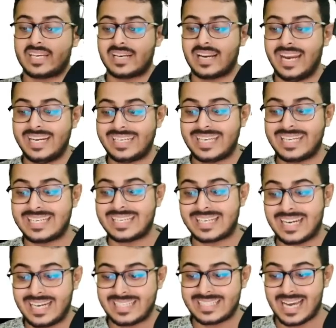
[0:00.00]
writing
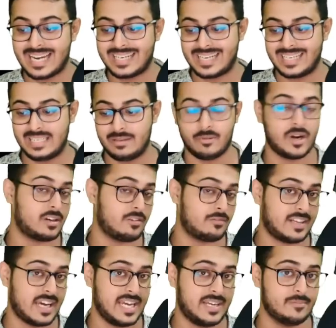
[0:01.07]
rent at any point of
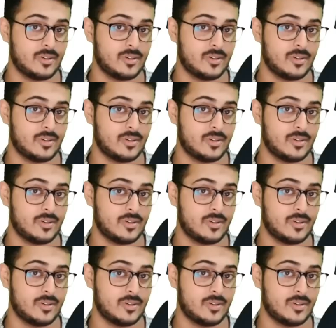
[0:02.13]
time,